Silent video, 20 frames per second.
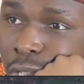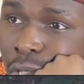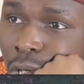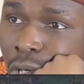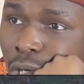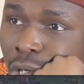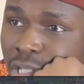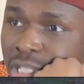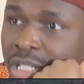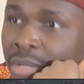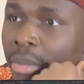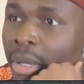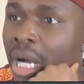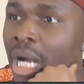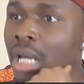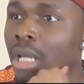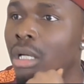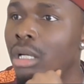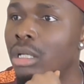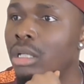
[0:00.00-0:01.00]
Oh,
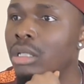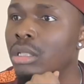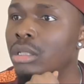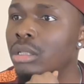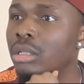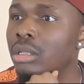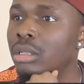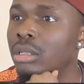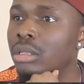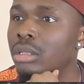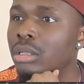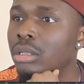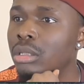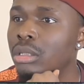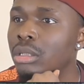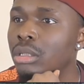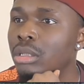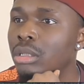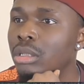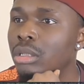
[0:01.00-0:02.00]
Dybala.
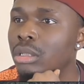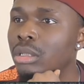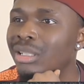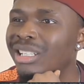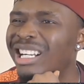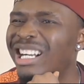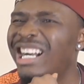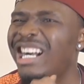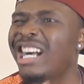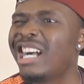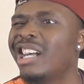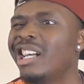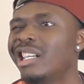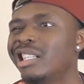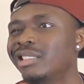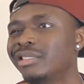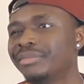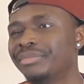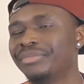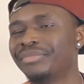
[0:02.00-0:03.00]

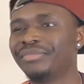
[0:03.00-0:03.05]
Ah.